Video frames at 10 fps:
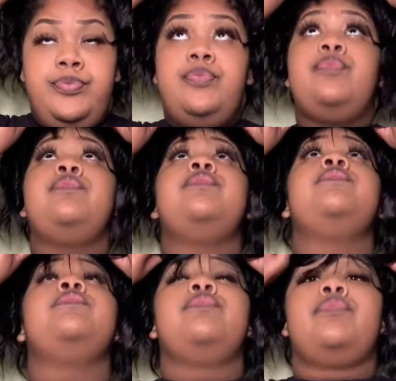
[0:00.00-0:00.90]

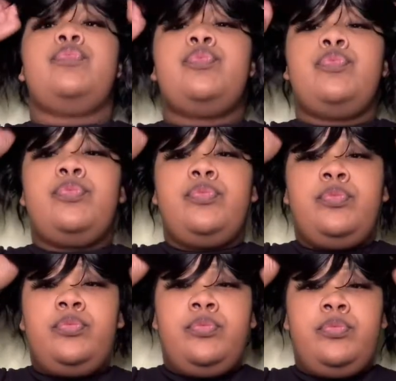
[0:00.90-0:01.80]

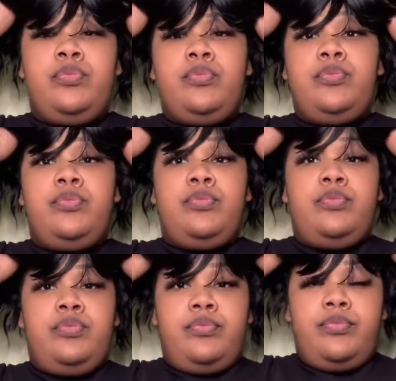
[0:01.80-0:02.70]

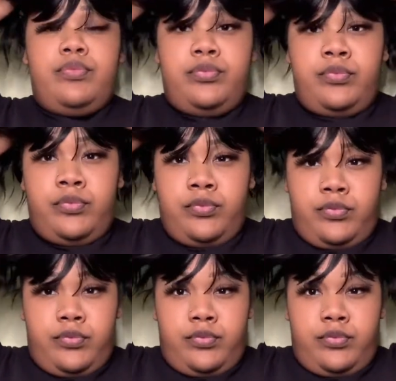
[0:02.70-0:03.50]
No one is speaking in this clip.